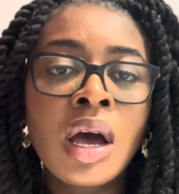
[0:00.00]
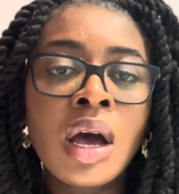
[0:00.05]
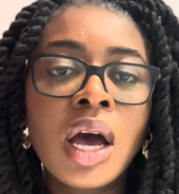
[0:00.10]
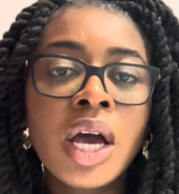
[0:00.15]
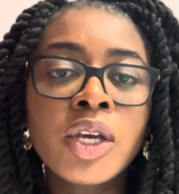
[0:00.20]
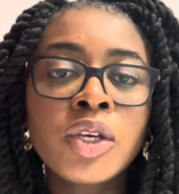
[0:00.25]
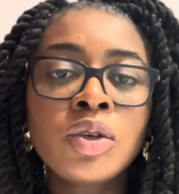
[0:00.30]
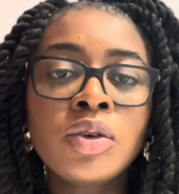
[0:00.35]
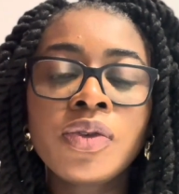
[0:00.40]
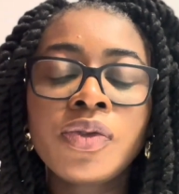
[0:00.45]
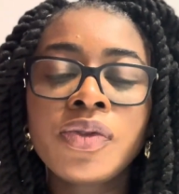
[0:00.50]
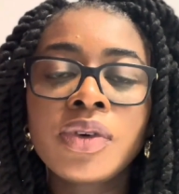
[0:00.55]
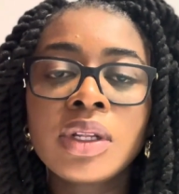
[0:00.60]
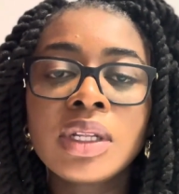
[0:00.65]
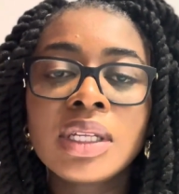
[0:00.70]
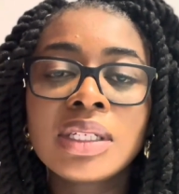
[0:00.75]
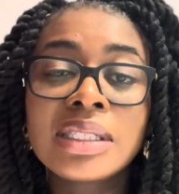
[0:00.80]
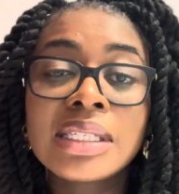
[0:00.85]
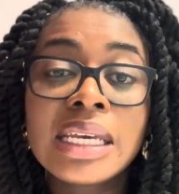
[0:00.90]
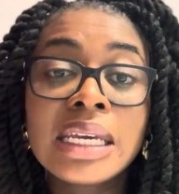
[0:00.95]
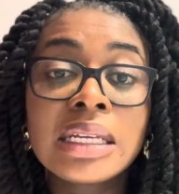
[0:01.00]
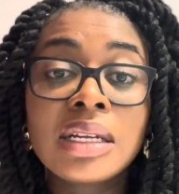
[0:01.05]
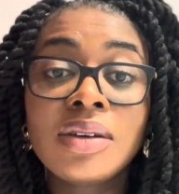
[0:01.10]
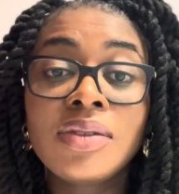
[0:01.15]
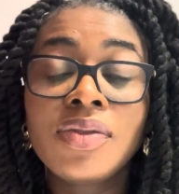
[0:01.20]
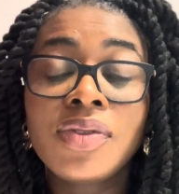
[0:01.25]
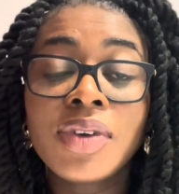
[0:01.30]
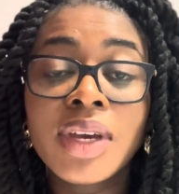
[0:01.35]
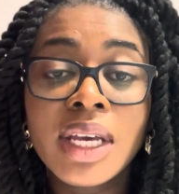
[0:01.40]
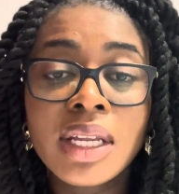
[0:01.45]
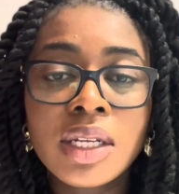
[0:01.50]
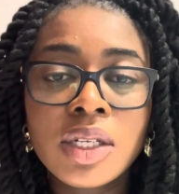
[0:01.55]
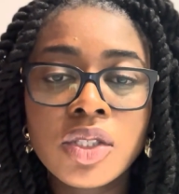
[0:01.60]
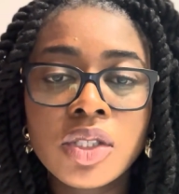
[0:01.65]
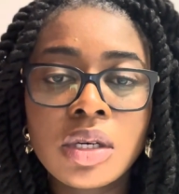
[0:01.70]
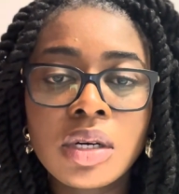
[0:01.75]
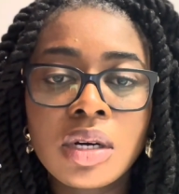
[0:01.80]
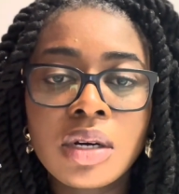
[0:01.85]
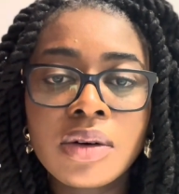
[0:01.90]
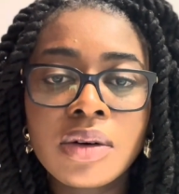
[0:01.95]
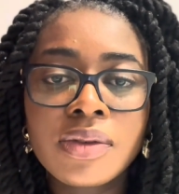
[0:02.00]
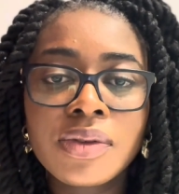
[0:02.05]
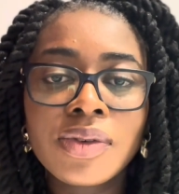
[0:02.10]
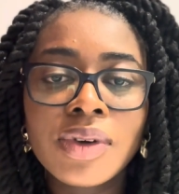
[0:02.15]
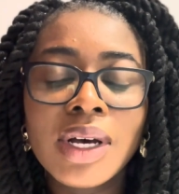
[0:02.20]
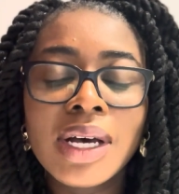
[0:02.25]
Are you feeling taken advantage of?